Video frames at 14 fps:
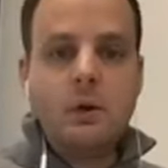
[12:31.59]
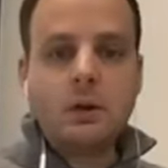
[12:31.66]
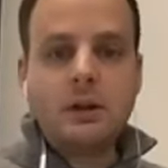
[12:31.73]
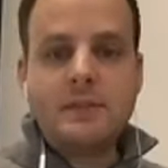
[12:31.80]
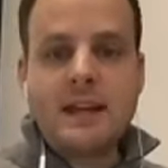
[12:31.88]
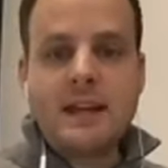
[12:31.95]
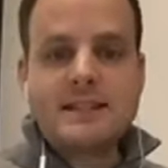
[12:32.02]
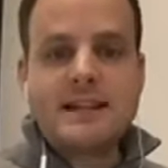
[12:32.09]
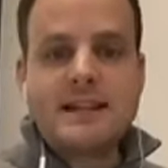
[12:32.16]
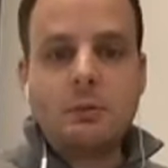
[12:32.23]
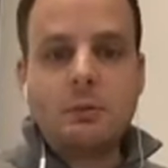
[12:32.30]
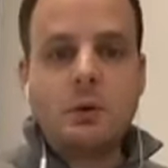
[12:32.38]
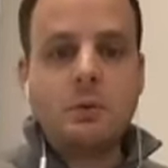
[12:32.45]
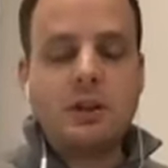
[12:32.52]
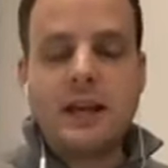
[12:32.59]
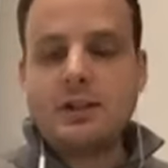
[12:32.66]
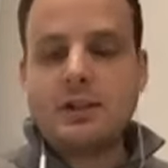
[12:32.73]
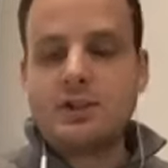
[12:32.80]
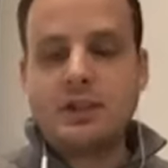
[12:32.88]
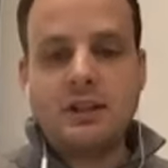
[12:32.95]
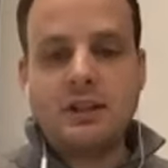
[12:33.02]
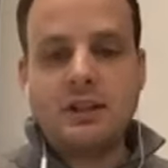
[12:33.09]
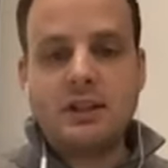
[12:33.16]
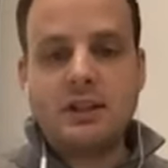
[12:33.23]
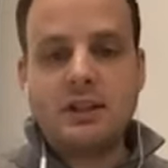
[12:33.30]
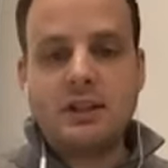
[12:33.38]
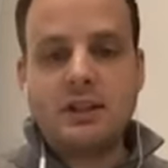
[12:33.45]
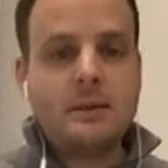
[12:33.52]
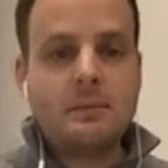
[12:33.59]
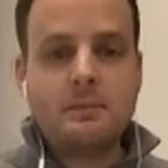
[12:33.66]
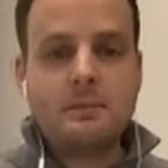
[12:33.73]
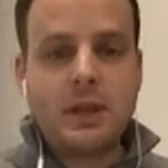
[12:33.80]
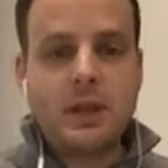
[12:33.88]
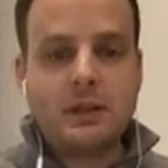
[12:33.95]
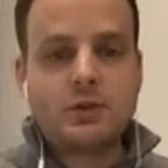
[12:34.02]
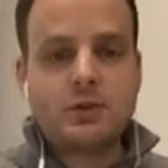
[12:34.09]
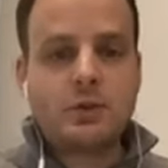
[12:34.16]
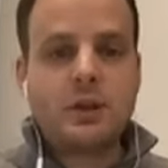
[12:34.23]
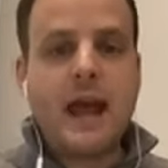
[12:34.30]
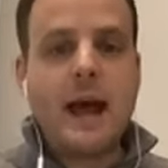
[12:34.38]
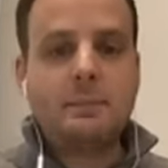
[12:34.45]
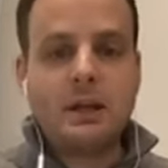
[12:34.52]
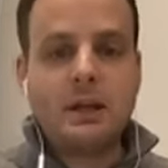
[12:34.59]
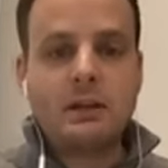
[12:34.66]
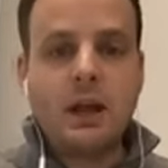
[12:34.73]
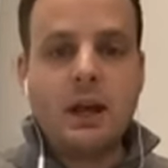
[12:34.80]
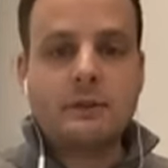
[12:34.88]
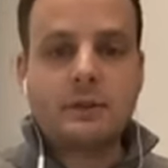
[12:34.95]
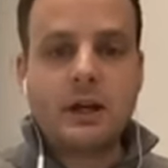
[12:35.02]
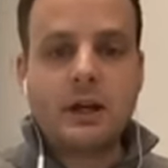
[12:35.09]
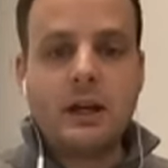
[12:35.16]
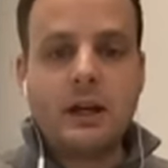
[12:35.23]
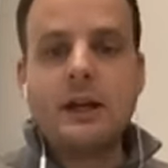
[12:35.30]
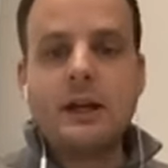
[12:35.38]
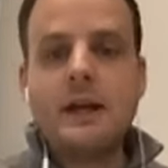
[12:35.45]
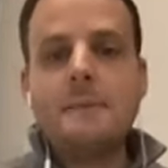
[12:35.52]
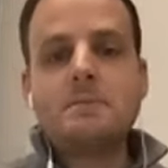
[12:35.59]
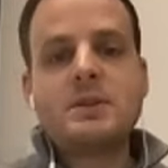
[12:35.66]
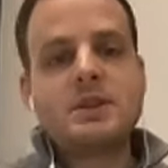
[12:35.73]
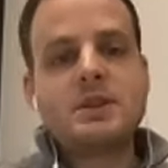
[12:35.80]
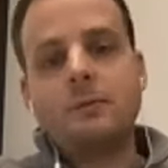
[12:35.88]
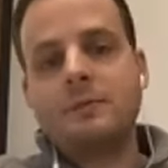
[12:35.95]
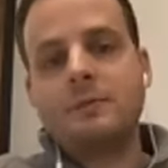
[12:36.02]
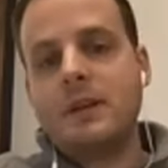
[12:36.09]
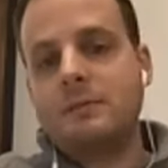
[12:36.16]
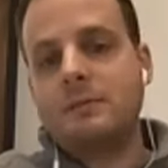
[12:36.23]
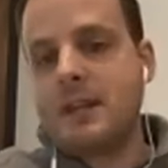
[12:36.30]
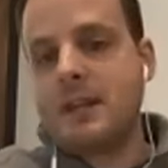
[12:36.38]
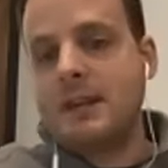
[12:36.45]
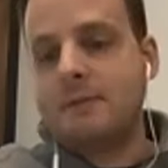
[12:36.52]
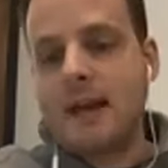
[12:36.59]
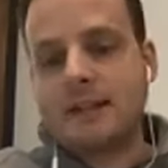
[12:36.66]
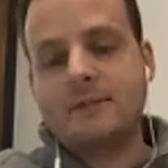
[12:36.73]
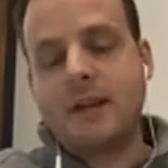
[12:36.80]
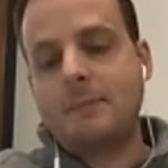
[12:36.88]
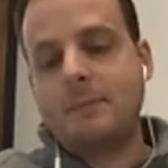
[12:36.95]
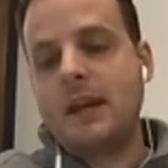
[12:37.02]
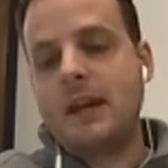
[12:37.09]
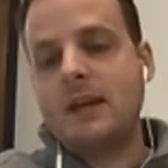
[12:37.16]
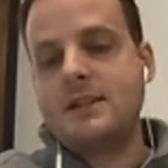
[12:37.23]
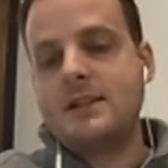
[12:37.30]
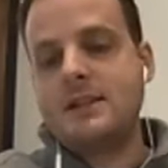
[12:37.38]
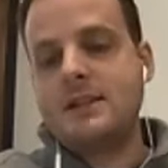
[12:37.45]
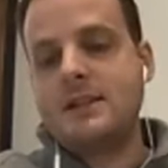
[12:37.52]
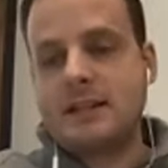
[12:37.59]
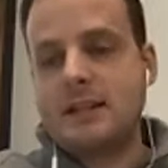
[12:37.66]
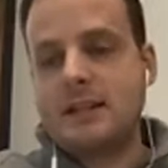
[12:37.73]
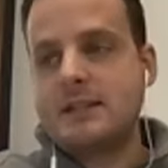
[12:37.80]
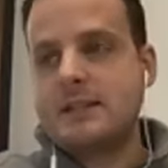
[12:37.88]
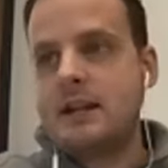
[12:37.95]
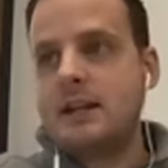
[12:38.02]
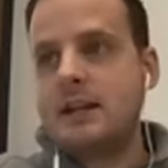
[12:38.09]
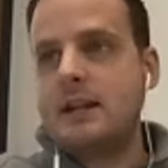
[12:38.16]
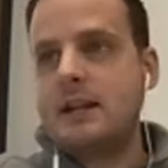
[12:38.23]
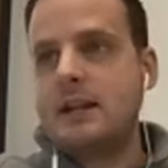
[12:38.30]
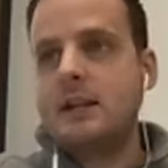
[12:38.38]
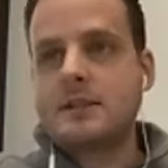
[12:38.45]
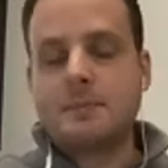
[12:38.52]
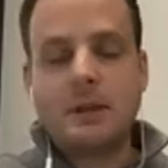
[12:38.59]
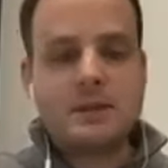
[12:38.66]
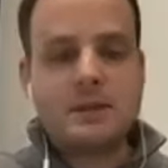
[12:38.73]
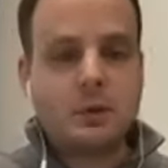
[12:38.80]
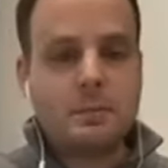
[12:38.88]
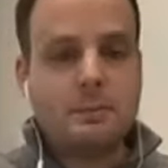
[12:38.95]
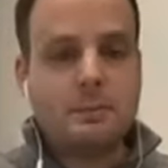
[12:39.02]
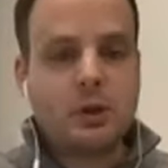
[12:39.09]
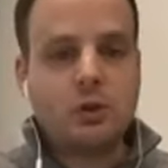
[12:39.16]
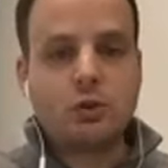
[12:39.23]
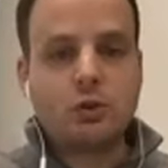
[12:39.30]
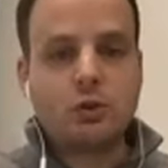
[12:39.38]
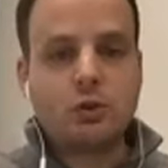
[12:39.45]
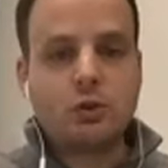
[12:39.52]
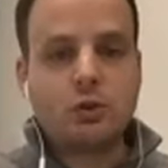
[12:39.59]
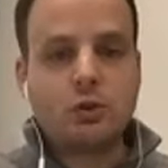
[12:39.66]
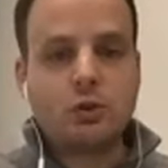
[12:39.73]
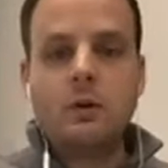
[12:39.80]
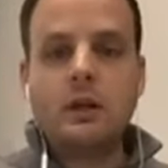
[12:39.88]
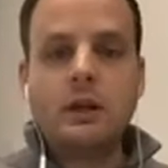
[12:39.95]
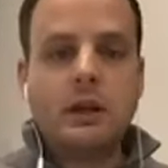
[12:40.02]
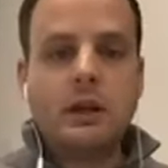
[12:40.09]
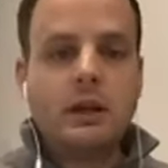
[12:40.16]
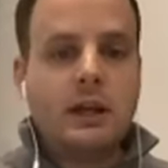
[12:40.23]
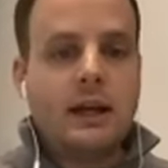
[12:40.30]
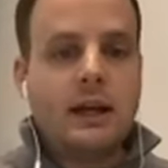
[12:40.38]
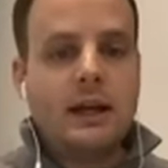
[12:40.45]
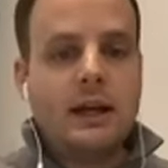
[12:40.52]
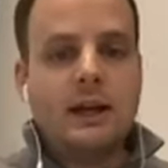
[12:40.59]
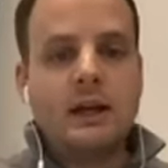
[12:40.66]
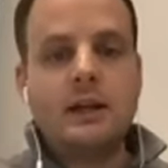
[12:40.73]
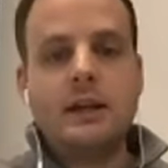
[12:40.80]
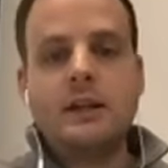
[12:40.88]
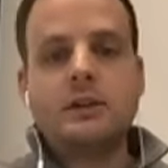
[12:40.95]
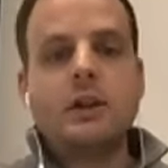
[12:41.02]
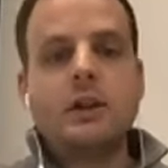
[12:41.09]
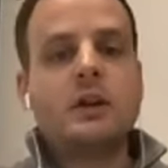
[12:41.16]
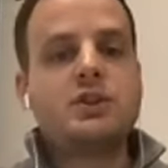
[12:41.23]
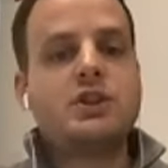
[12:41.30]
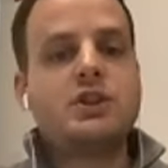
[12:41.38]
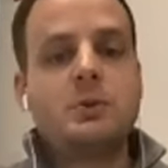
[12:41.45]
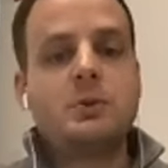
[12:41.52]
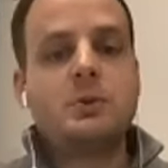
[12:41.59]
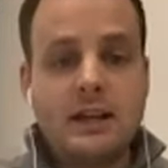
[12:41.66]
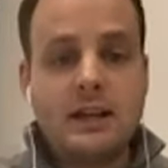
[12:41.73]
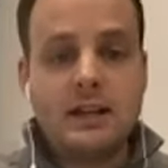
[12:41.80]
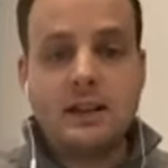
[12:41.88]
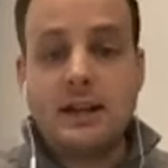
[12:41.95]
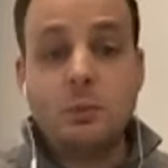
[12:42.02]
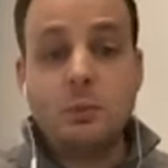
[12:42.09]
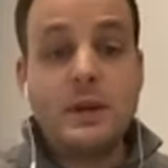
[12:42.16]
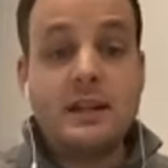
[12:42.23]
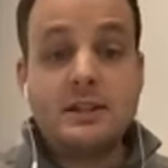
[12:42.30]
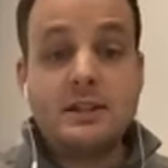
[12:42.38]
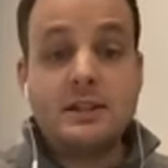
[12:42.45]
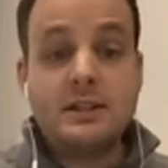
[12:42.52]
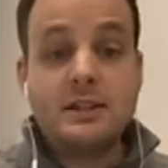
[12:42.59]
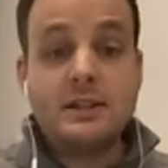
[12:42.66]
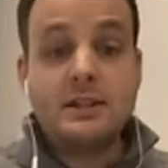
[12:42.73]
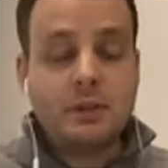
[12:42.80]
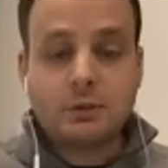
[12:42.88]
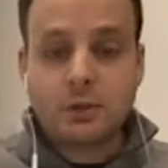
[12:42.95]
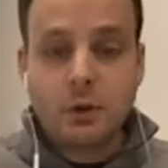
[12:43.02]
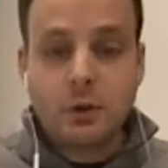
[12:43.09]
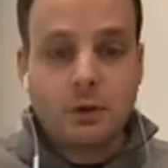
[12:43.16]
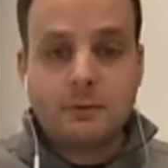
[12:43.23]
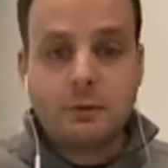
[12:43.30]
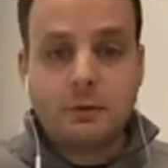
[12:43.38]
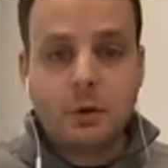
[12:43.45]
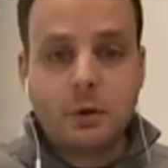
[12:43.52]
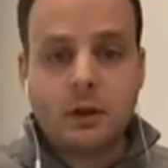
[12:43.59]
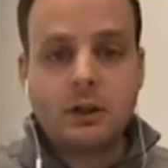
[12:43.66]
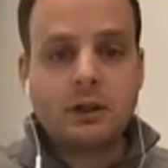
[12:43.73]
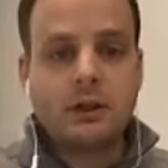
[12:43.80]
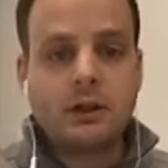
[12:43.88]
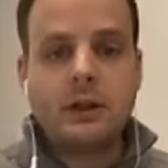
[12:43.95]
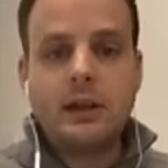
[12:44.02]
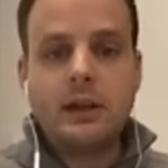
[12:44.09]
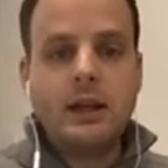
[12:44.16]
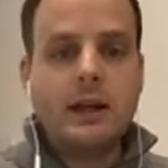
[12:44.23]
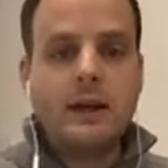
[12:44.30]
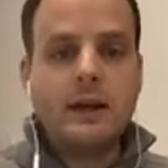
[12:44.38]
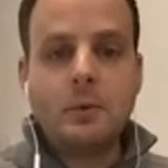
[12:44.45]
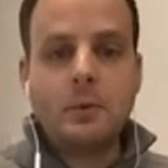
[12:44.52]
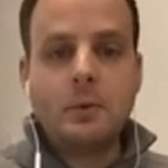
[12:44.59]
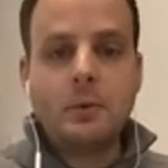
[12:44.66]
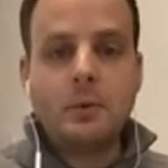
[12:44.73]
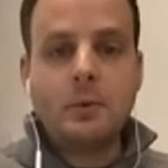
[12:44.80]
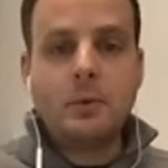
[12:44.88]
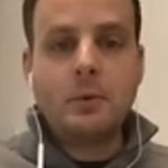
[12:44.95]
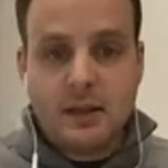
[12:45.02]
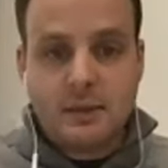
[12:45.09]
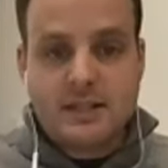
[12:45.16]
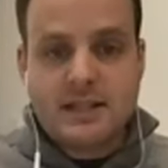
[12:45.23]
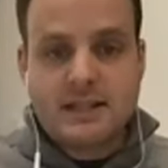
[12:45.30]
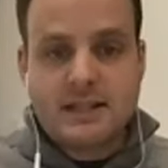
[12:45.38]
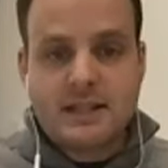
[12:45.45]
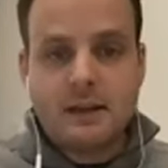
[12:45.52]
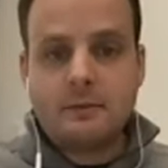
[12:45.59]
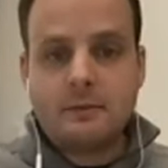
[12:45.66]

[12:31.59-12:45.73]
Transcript: or if that's not what will actually like make them like truly happy in life right so if if, if active campaign is is is a, uh, is a place where people can grow uh, and launch to another thing that we don't have the role for um, or we're not in the business of,